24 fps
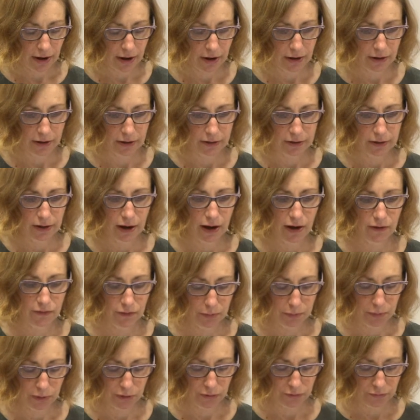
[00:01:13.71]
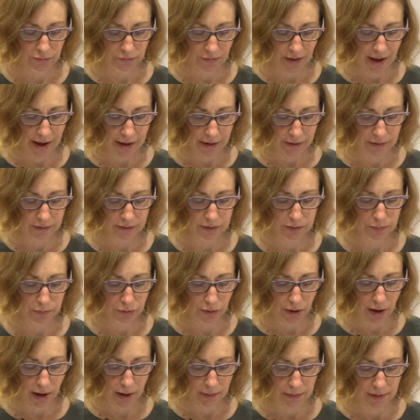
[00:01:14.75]
heart of a profound
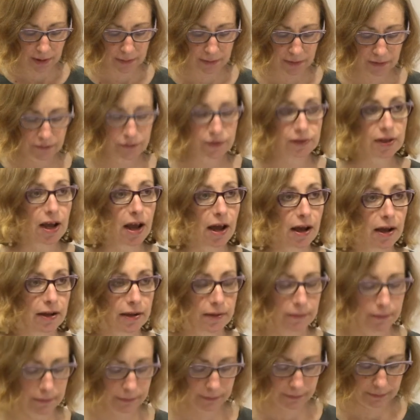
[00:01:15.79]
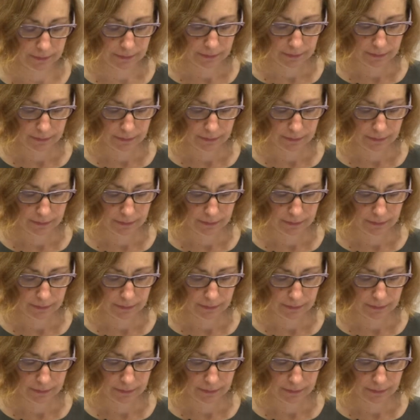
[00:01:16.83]
problem of time